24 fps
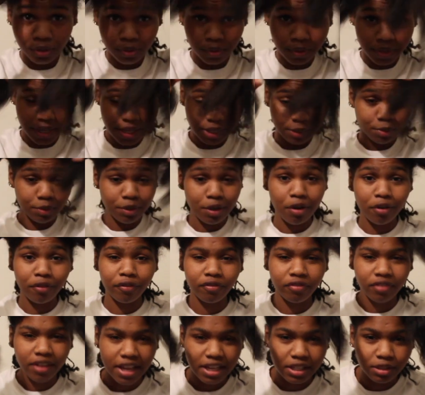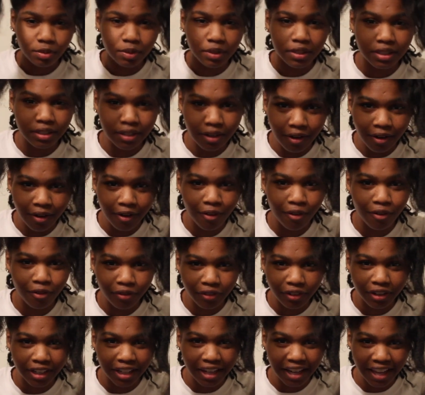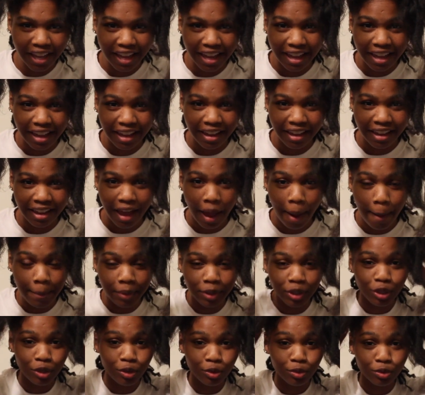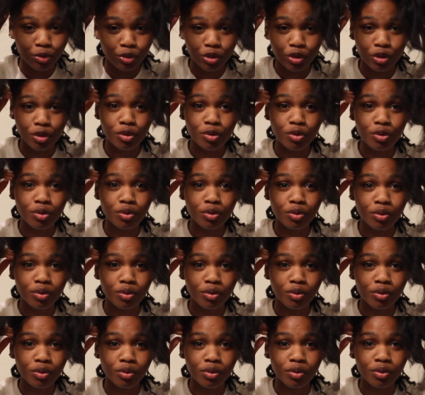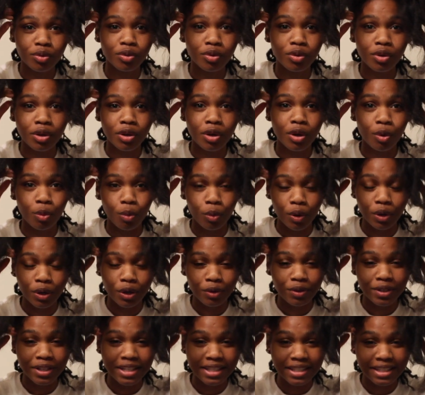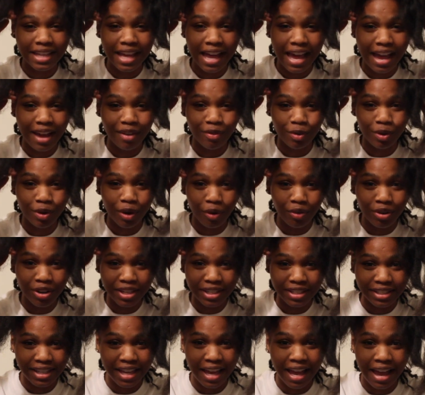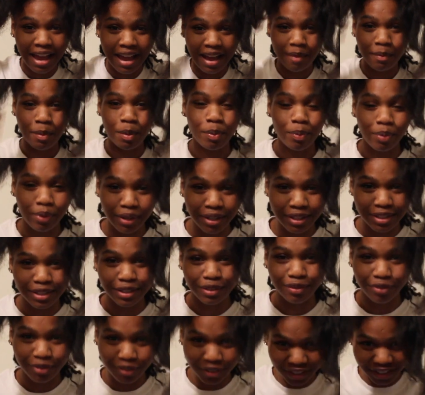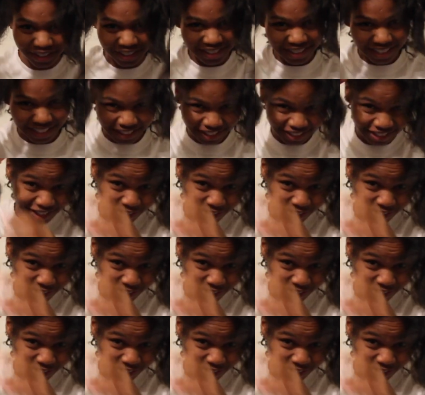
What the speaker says: do is we're gonna flat twist the whole front of the head. I'm gonna do two. One on this side, one on this side. I'm going to pull it to the front because I think